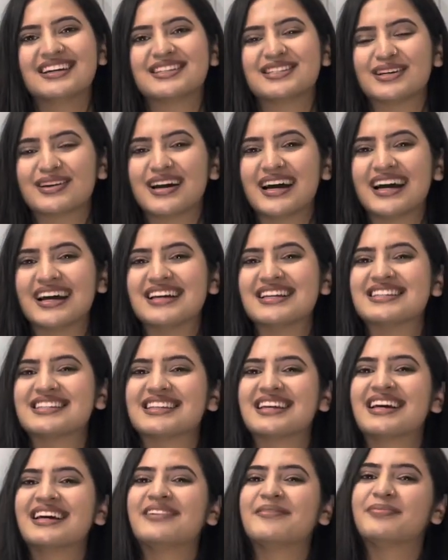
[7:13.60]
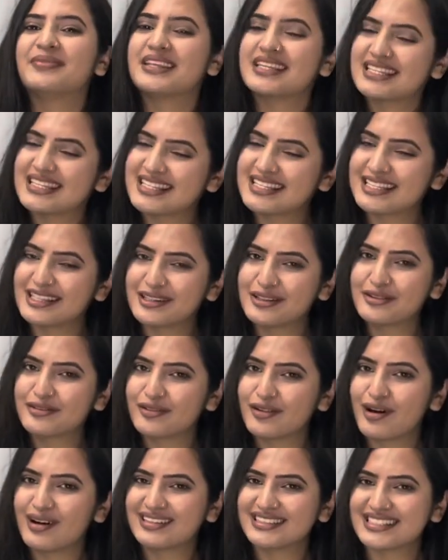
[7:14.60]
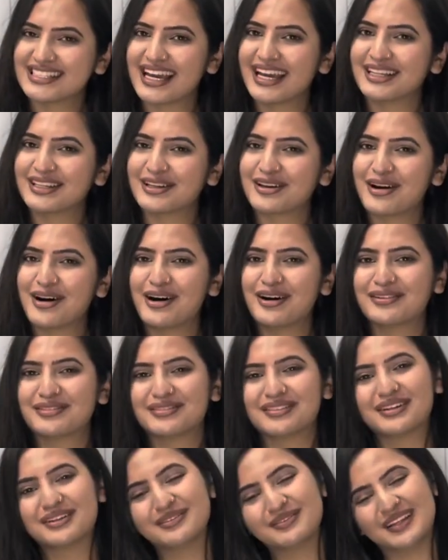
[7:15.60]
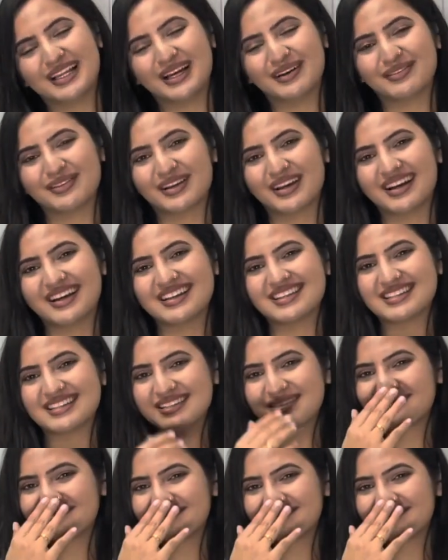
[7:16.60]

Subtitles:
So guys, this is Sidhu Vlogs signing off. We love you guys.